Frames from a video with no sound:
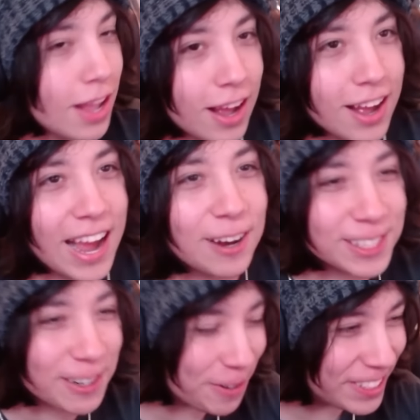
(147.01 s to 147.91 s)
Uh,
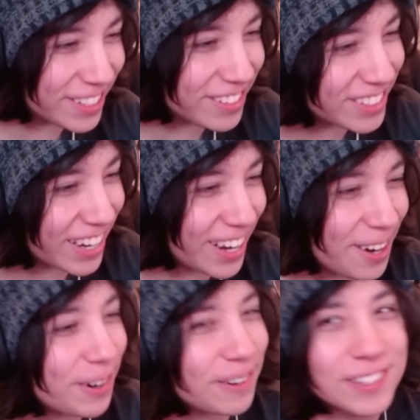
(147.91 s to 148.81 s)
how's everyone doing today? I
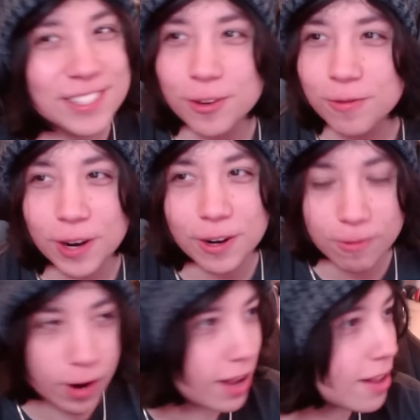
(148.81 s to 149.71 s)
hope everyone's doing very
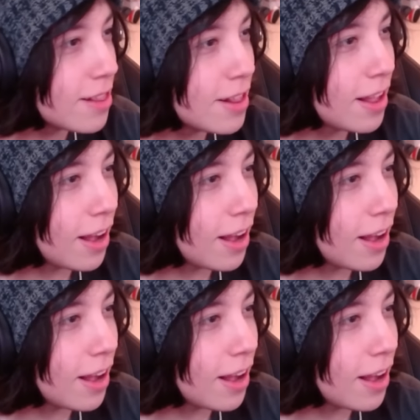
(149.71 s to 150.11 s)
well.